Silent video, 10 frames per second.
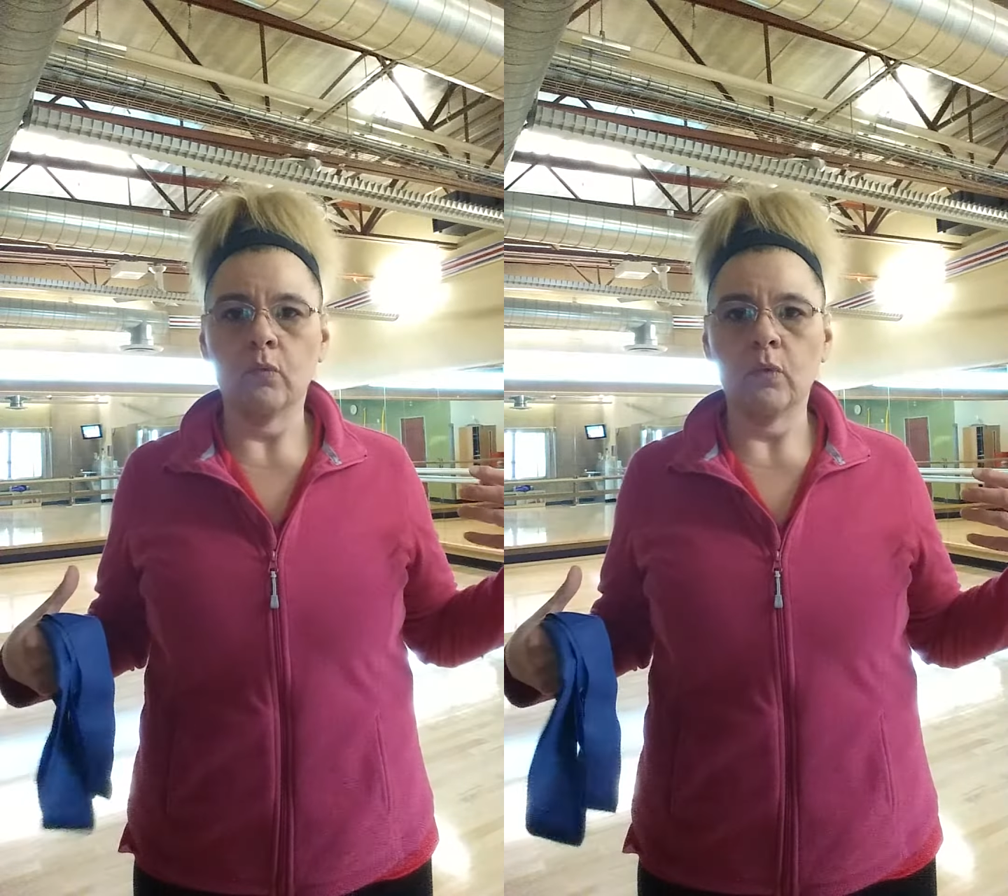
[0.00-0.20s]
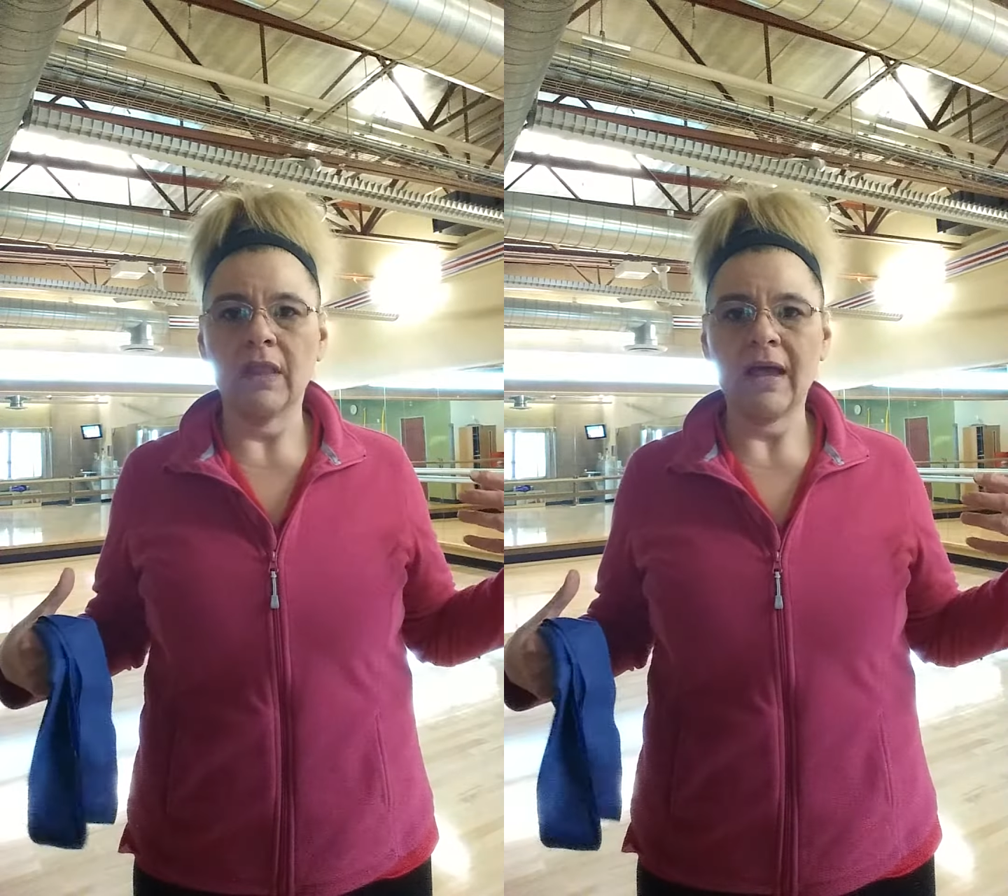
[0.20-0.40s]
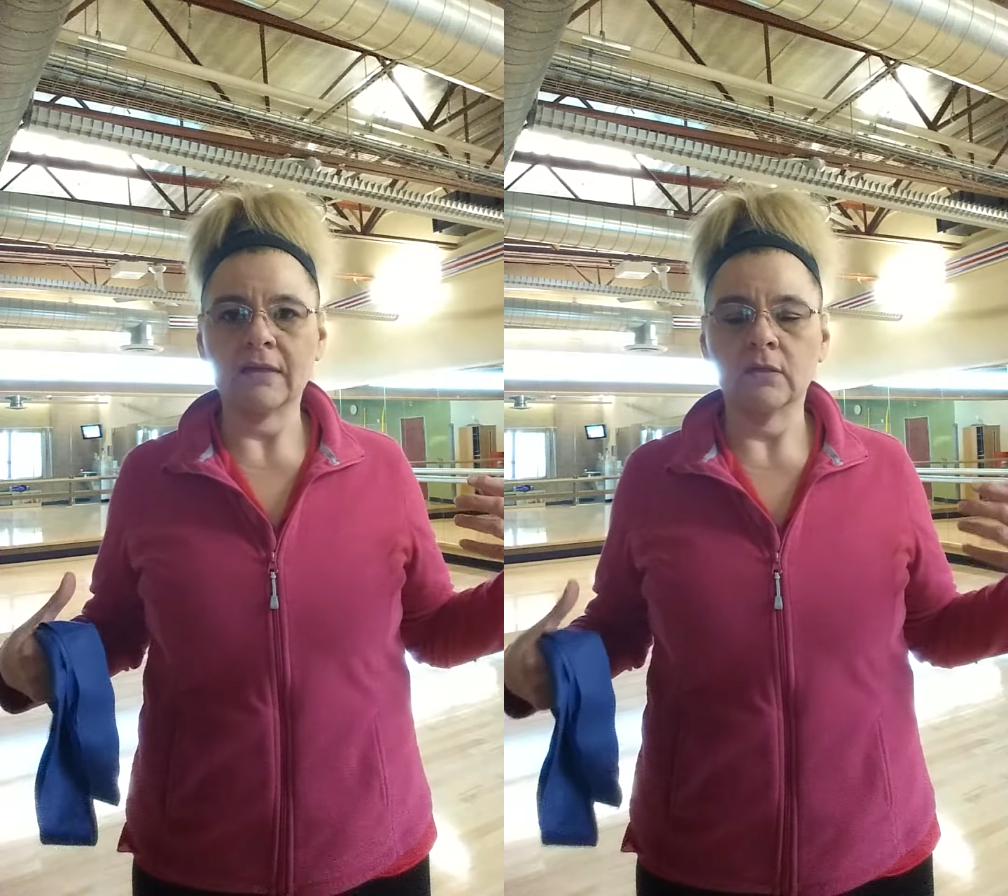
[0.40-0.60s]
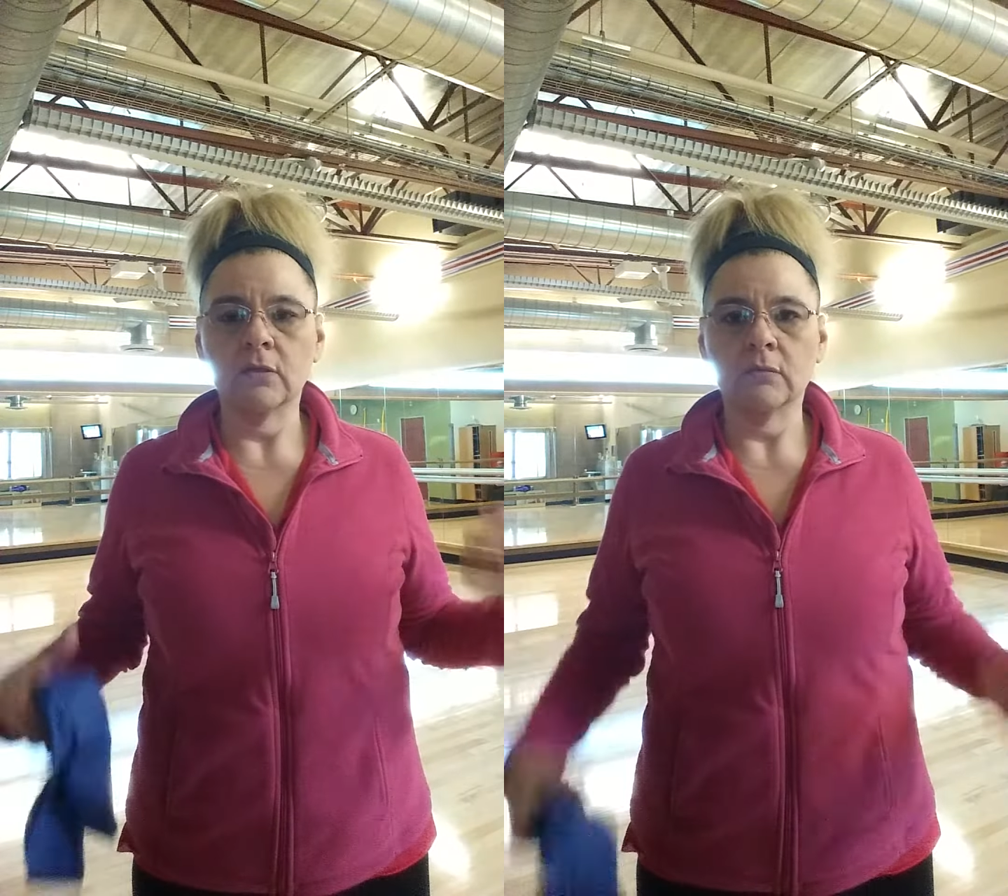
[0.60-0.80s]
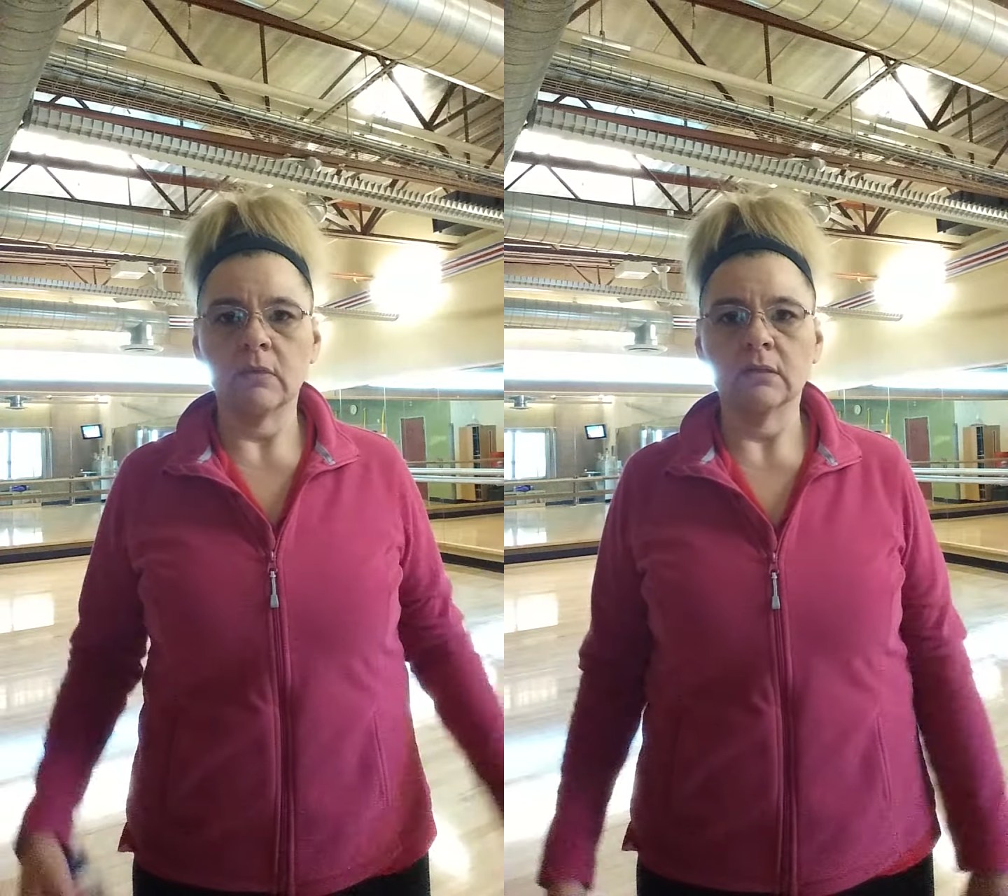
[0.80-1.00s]
relax
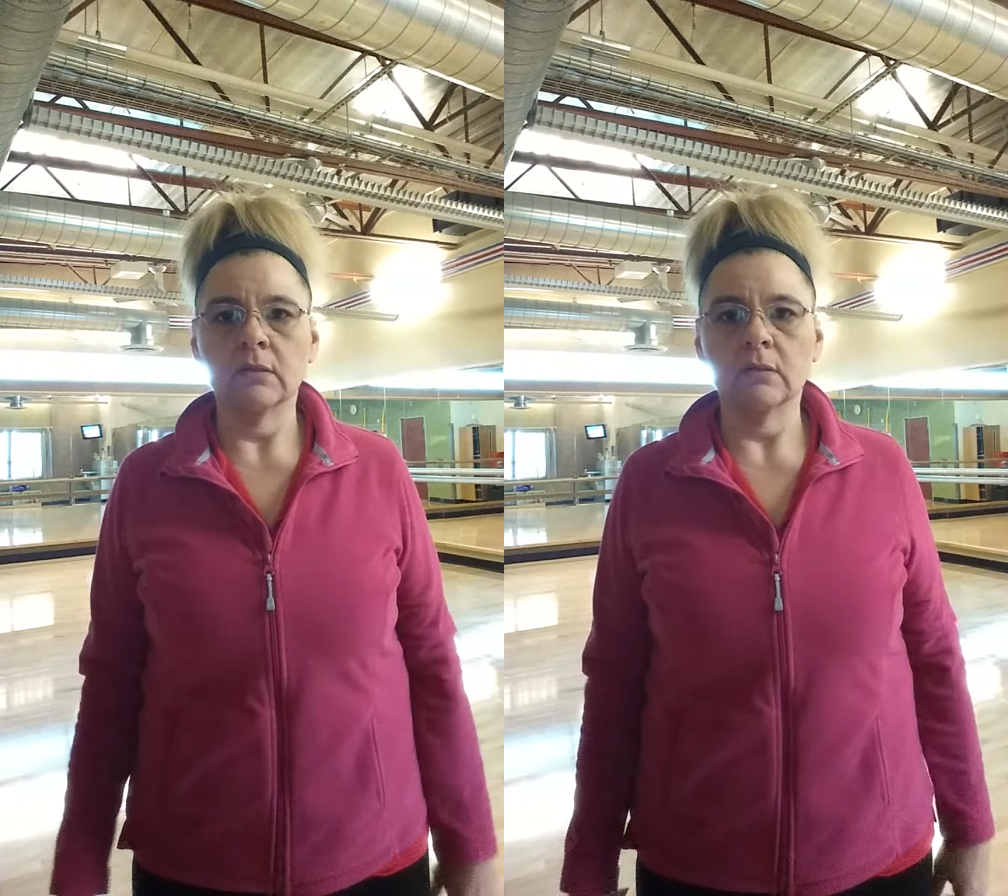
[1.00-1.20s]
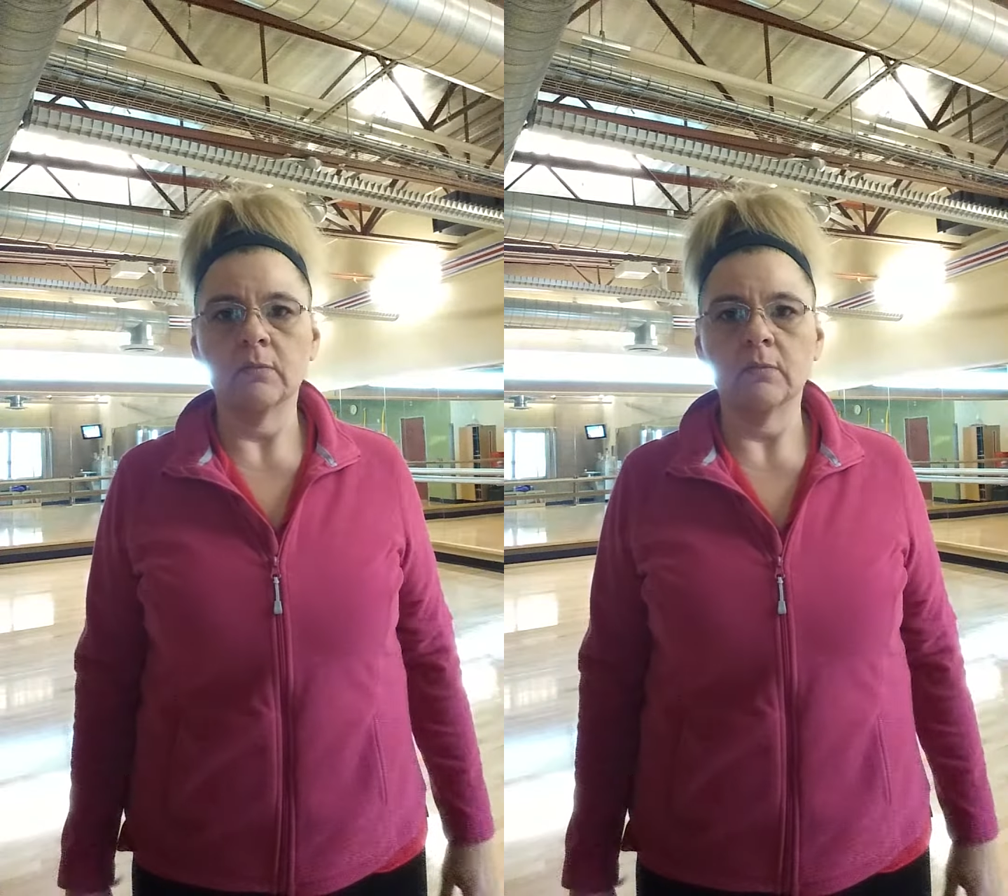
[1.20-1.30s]
those muscles